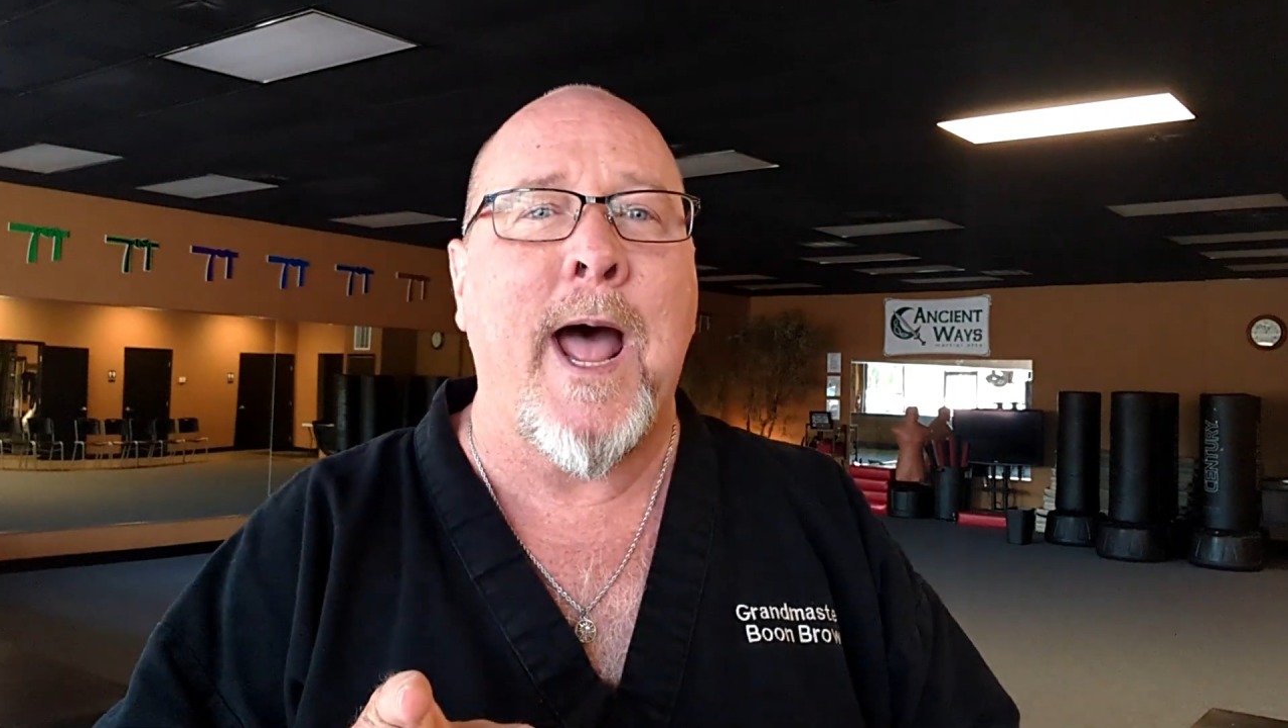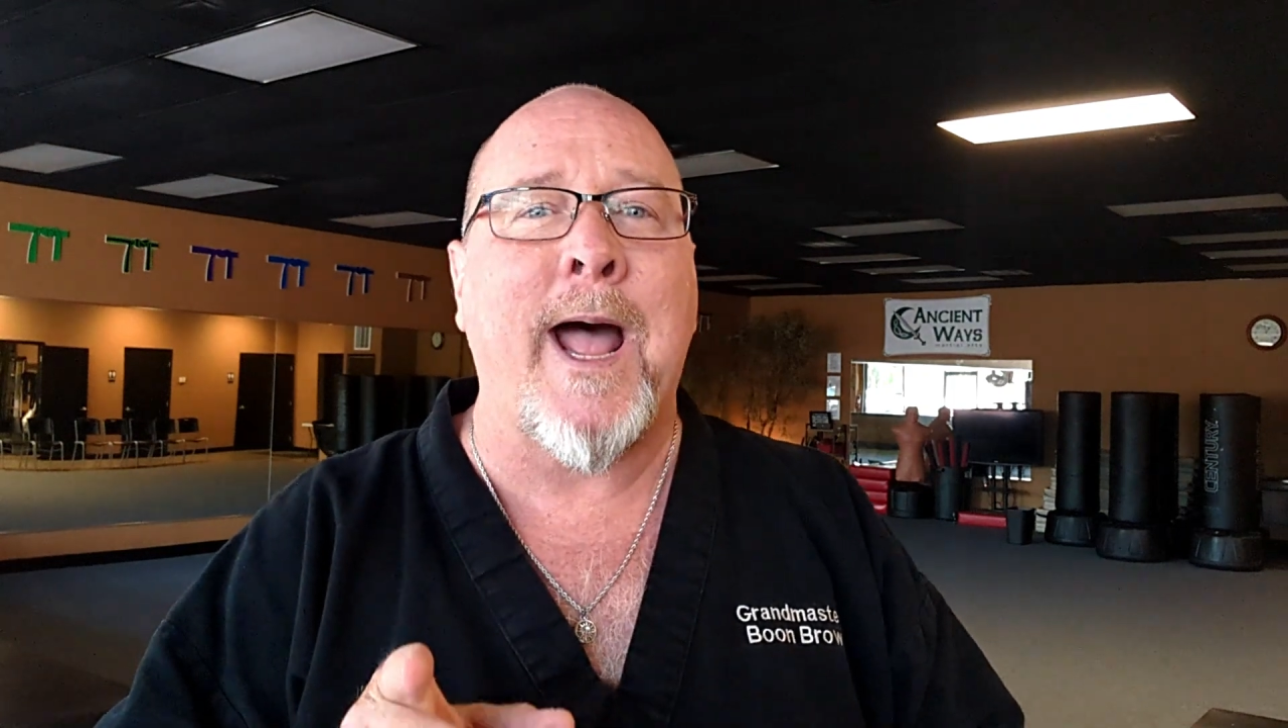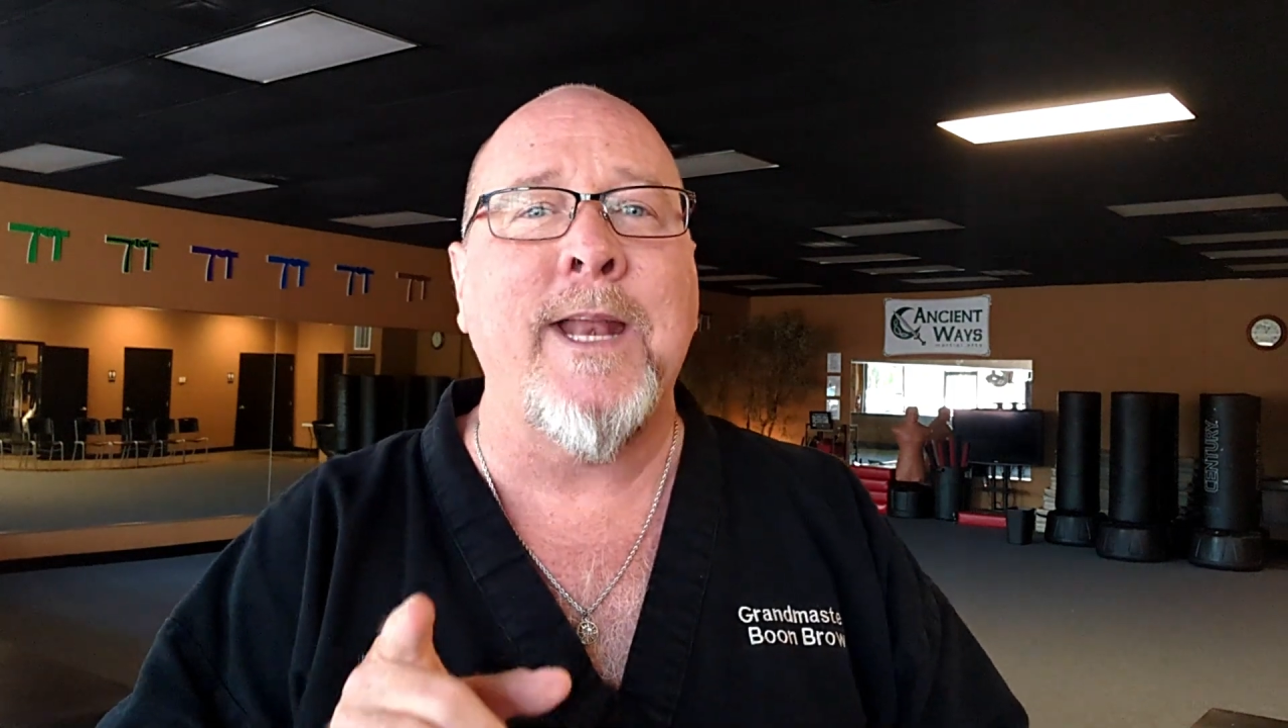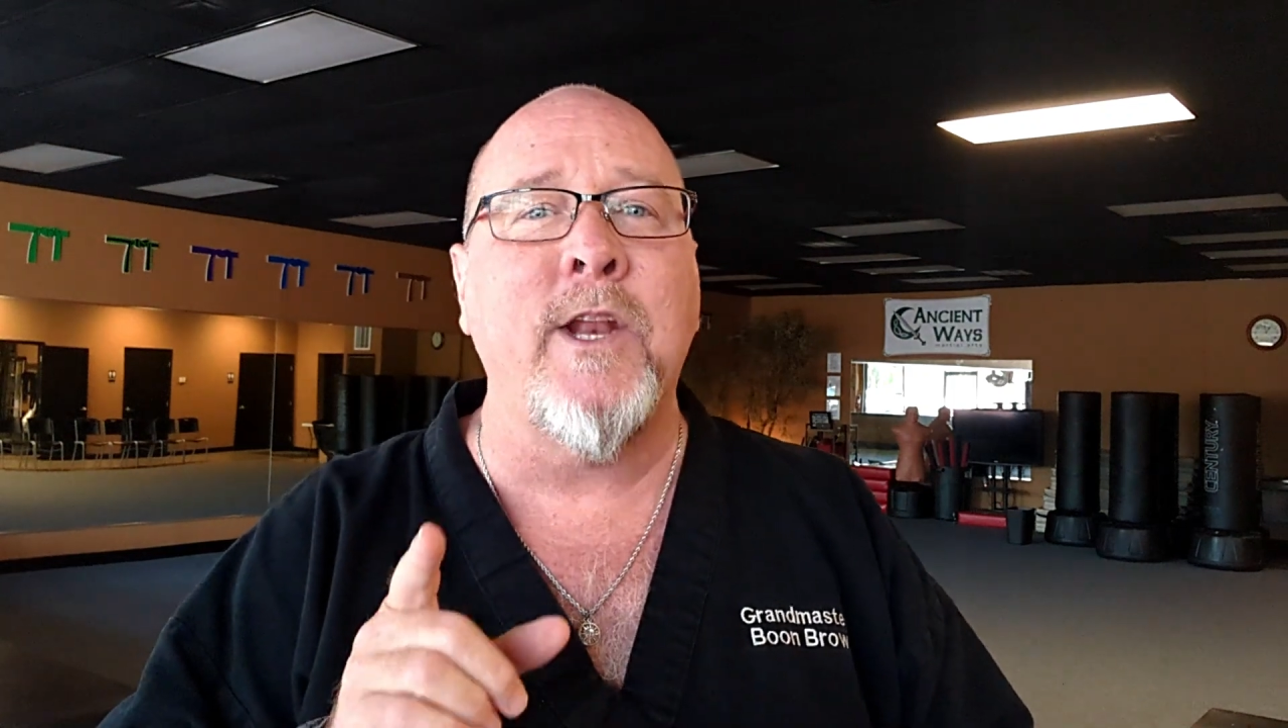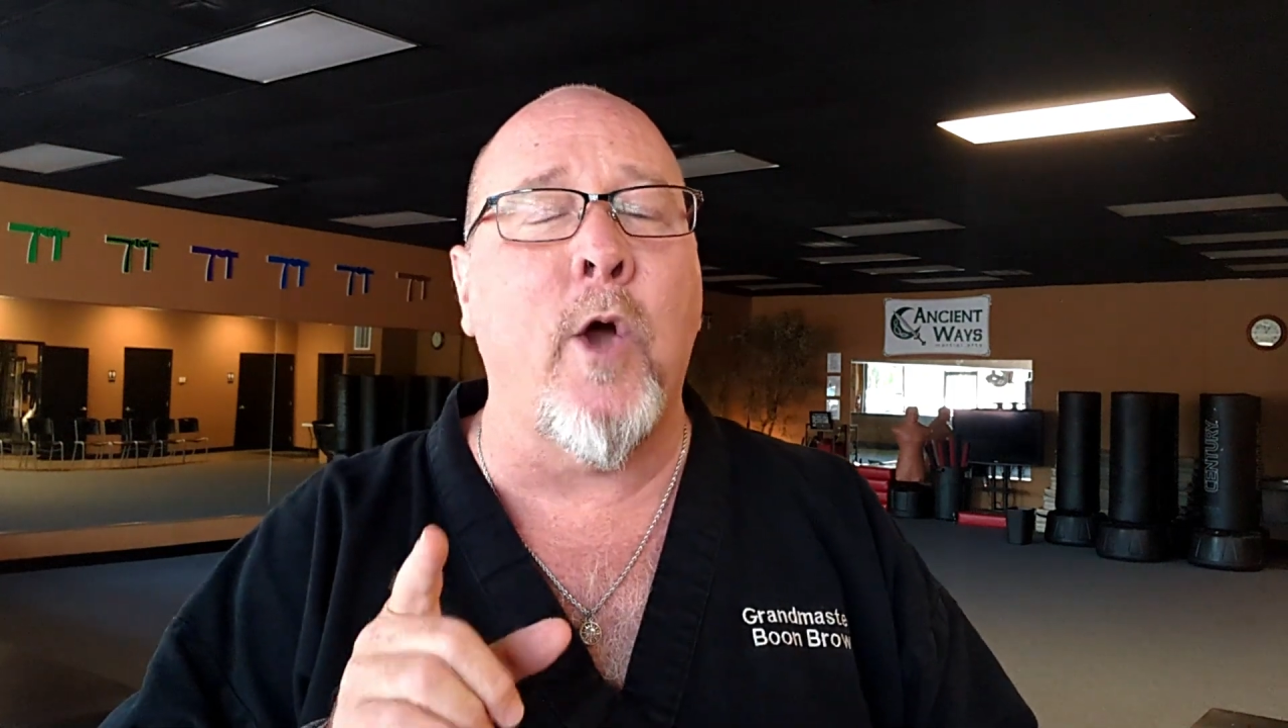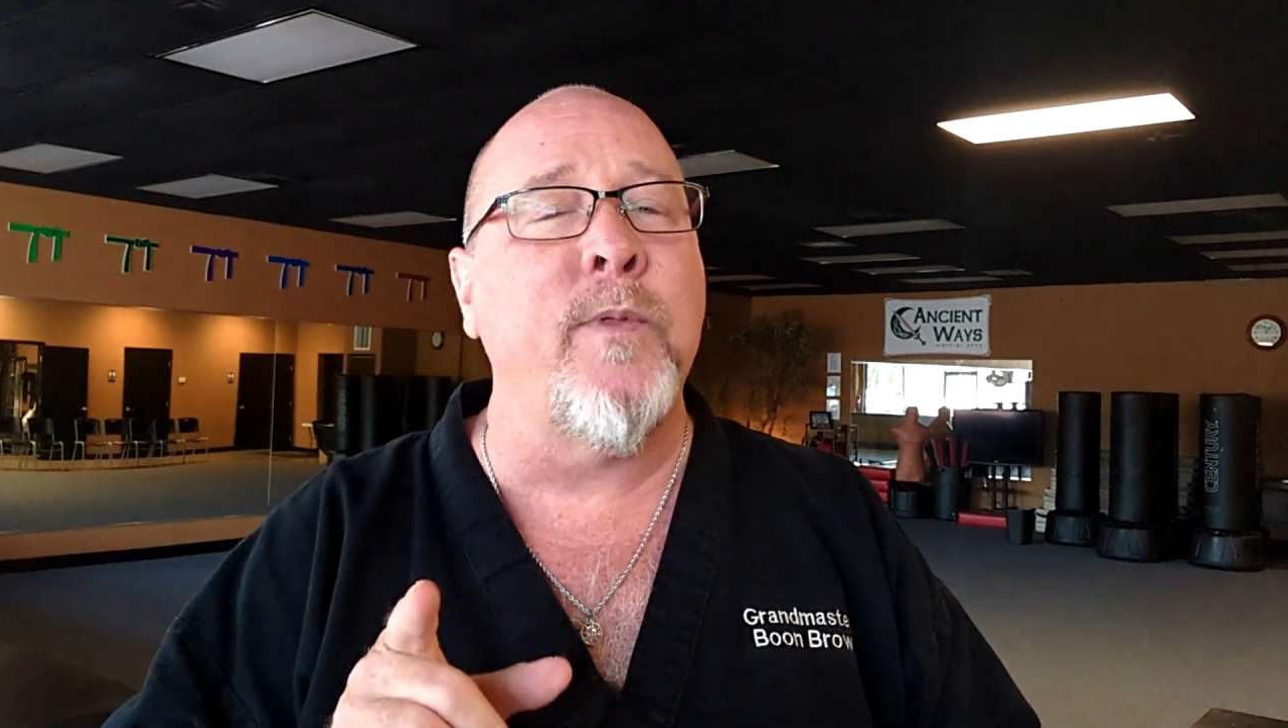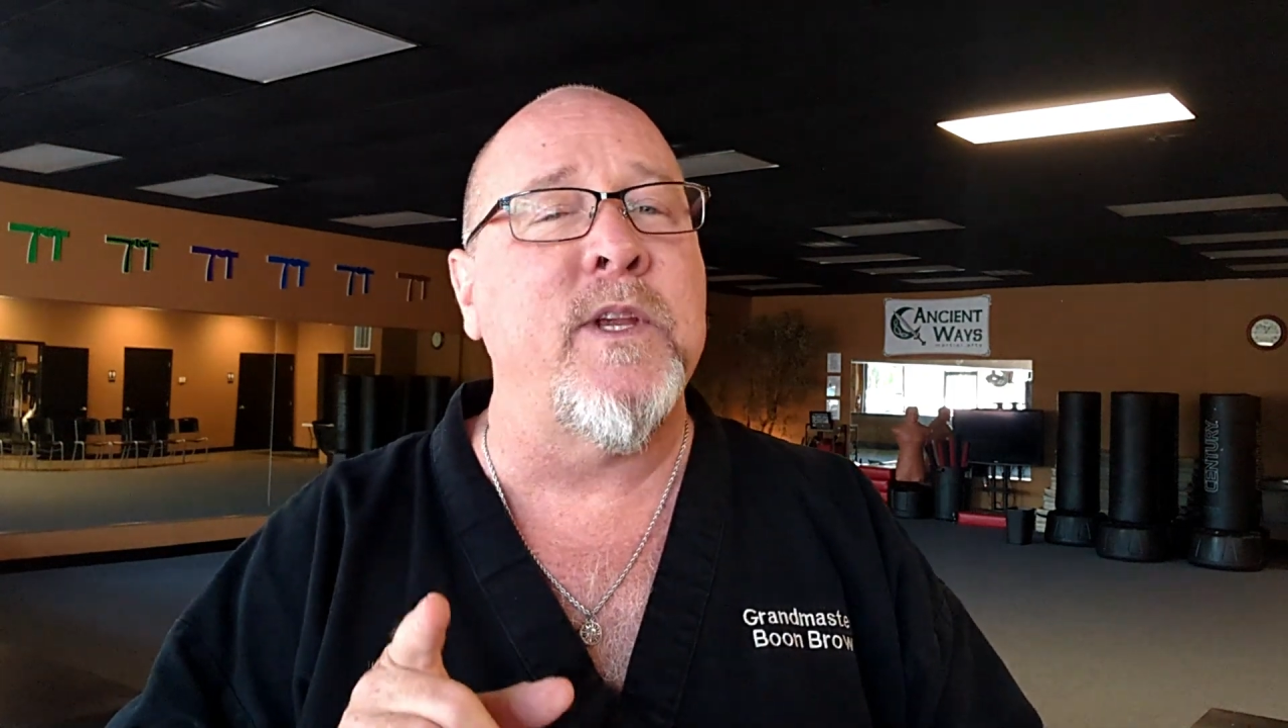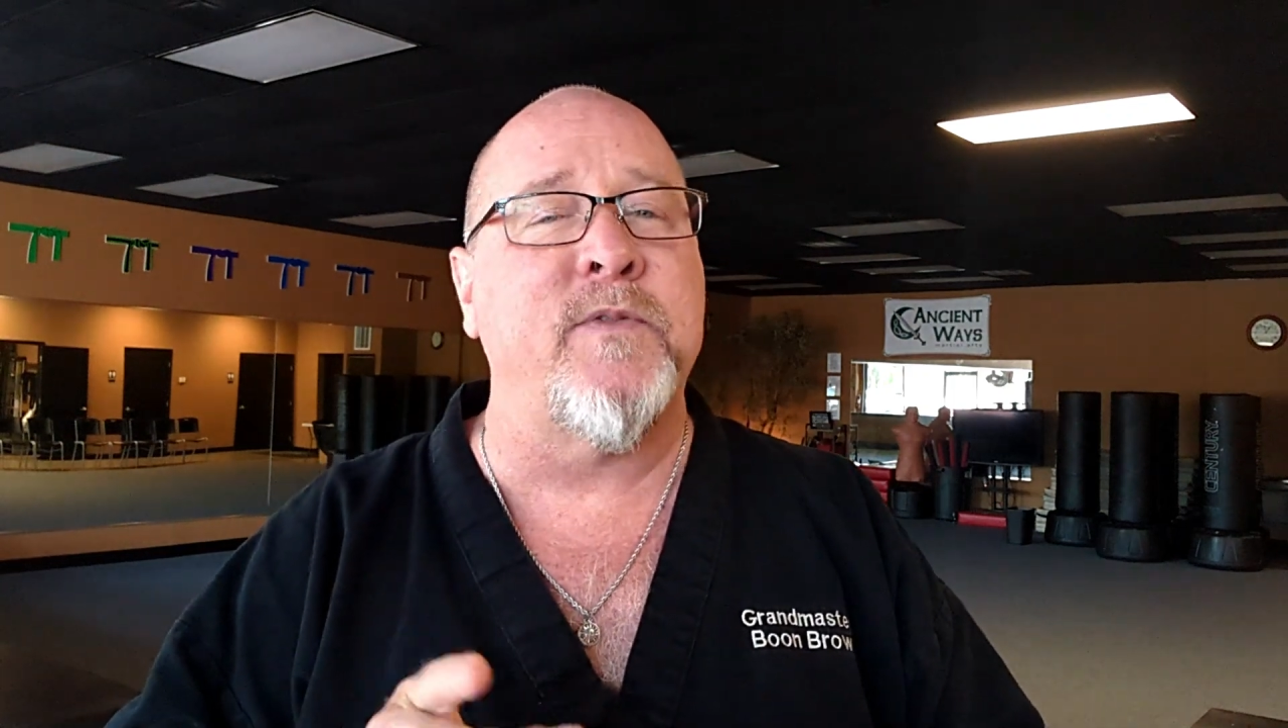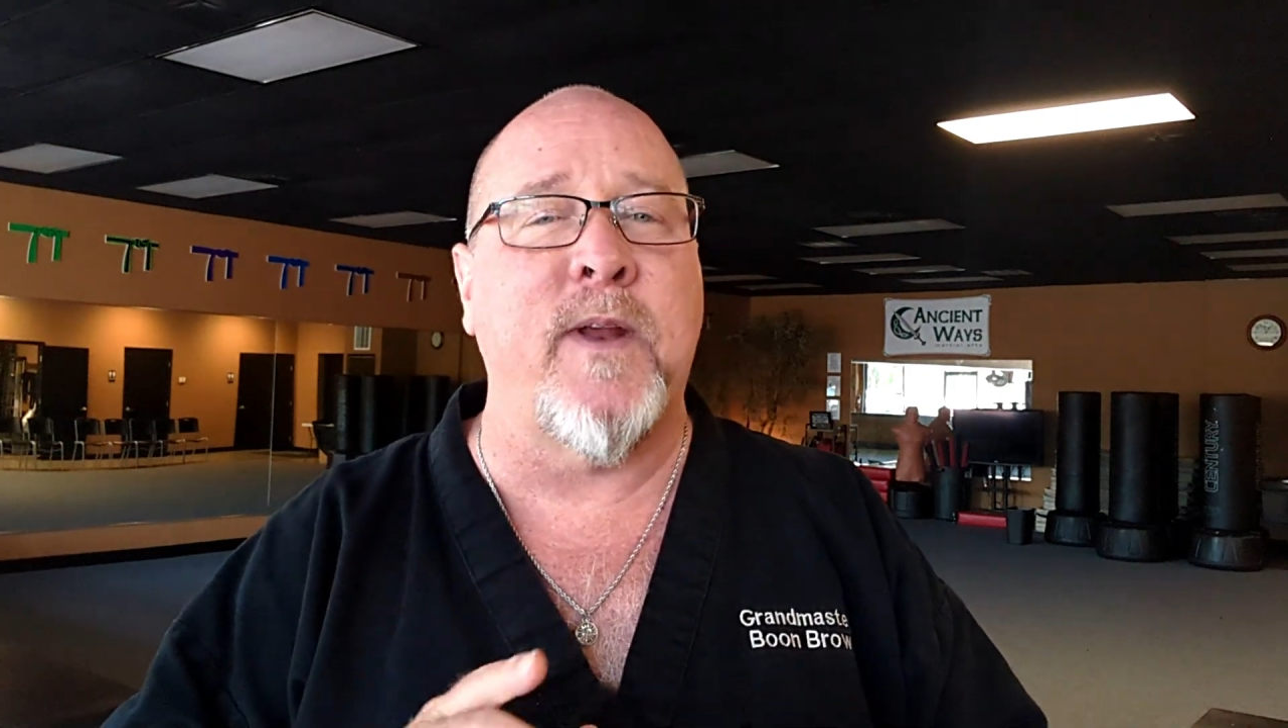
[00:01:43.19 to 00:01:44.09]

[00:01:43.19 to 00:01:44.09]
I know these